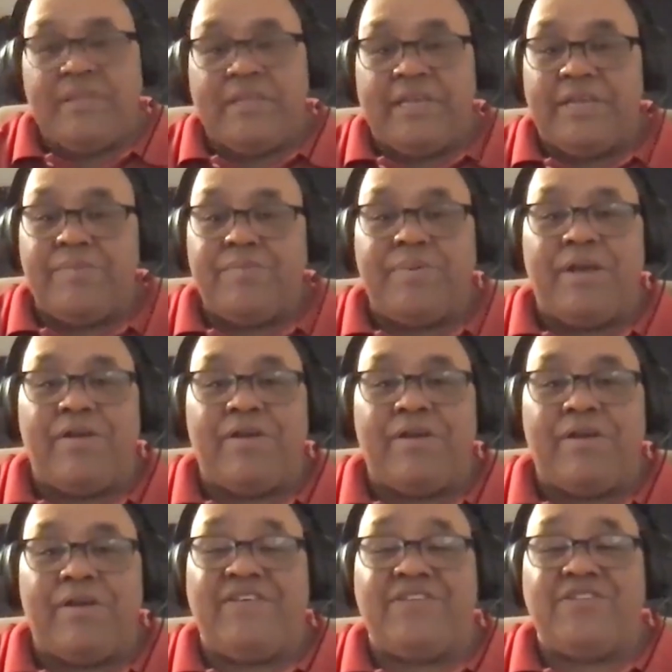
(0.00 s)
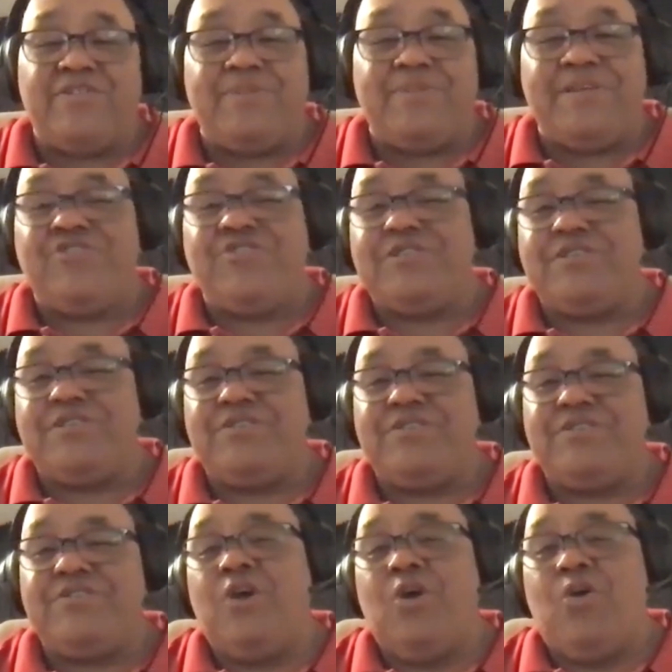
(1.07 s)
getting better at giving
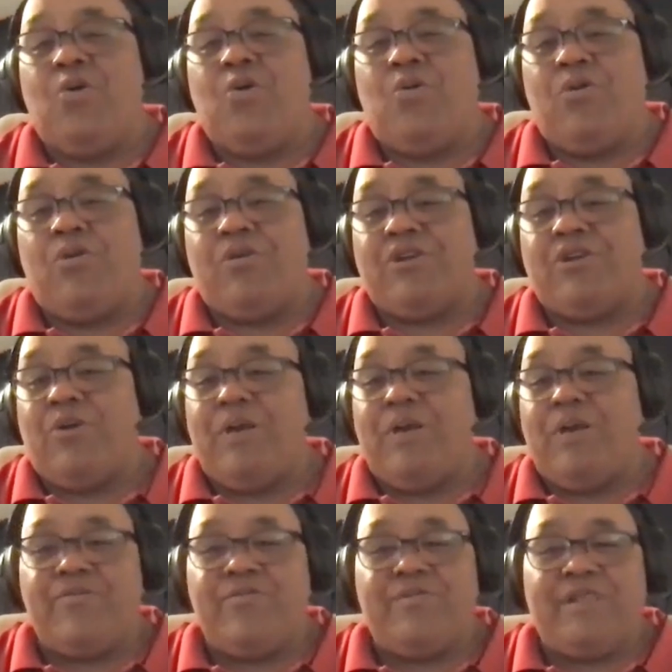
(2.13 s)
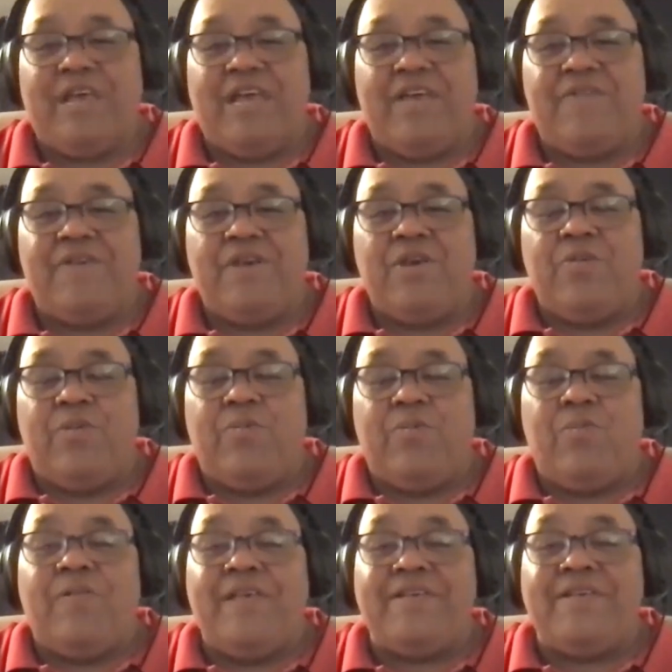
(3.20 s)
speeches or going through life. We
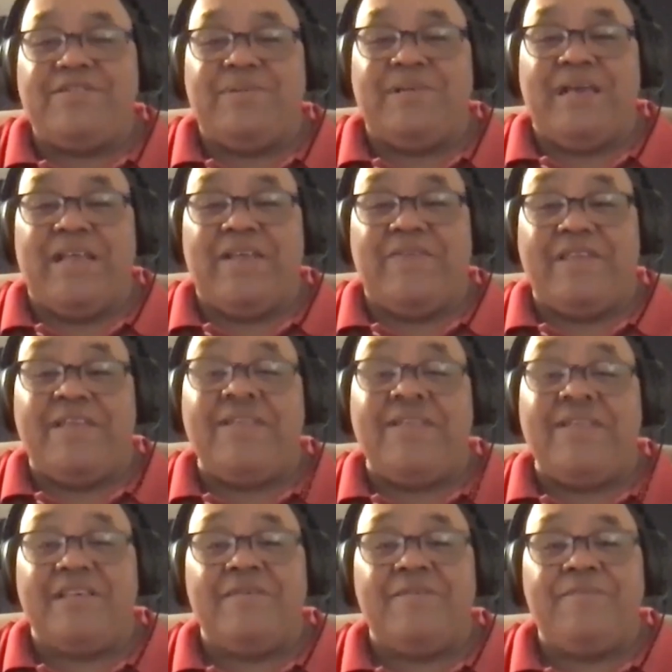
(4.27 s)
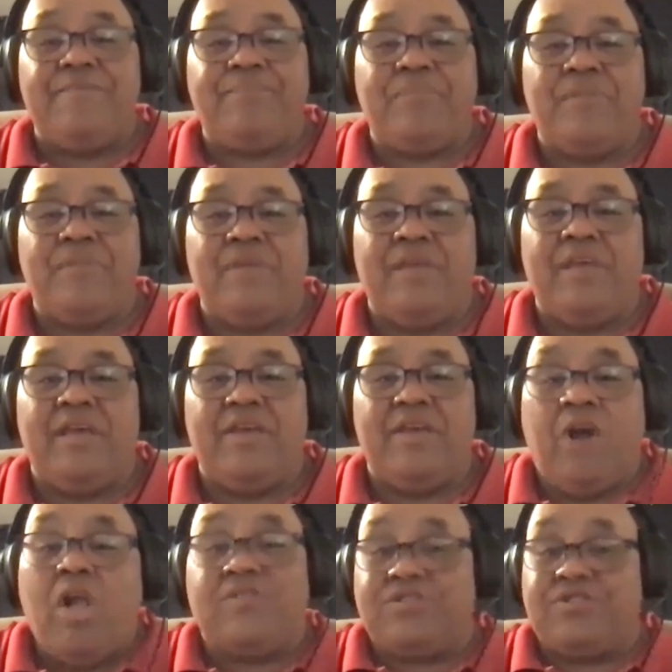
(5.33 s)
want things to be kind of easy. And
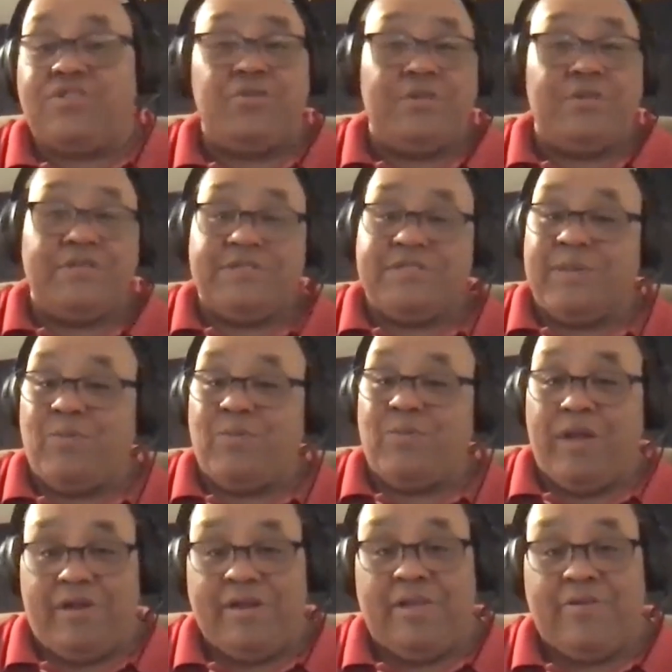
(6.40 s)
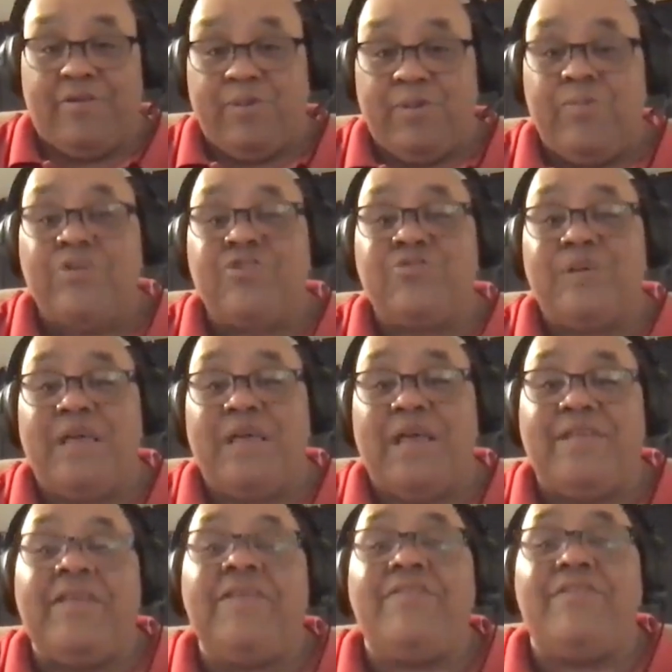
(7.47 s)
all of us do in some way or another. We wish we had
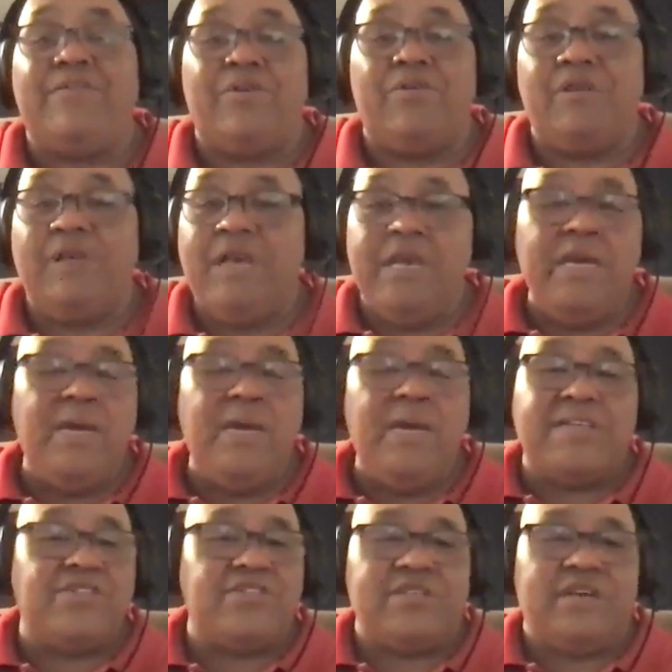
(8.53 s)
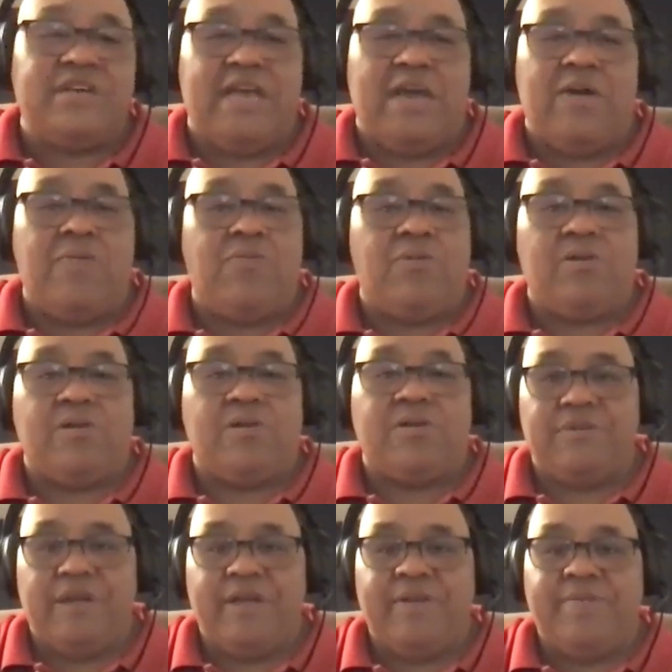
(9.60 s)
the easy road. That's just not how it
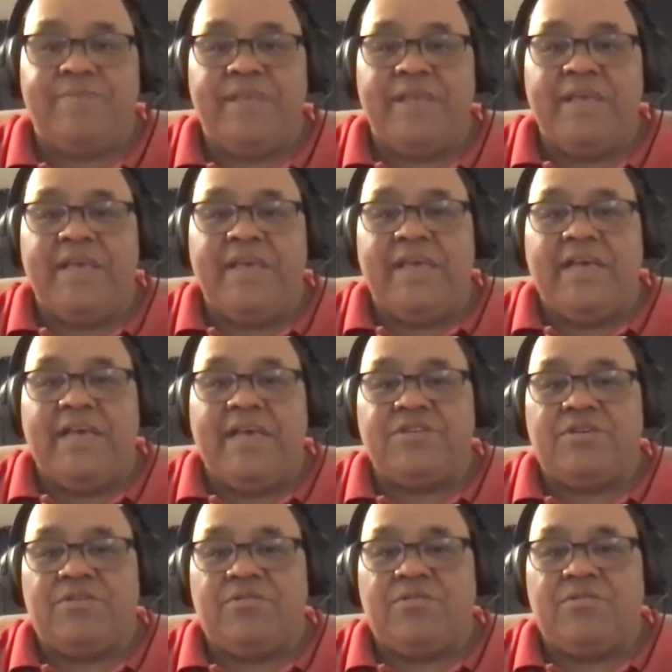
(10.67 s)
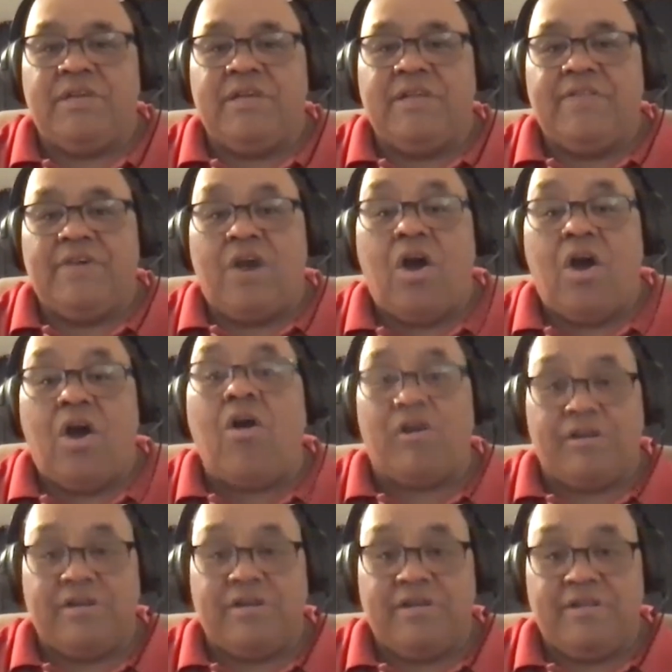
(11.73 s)
works, right? And so the
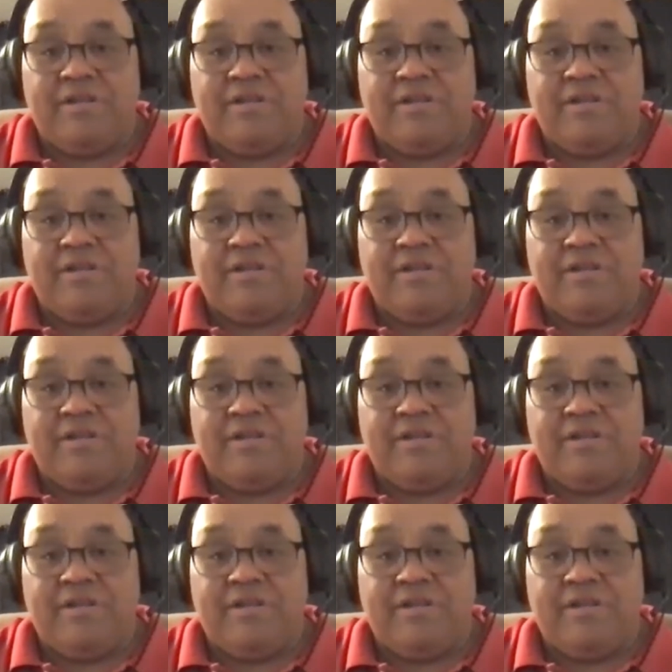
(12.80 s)
hard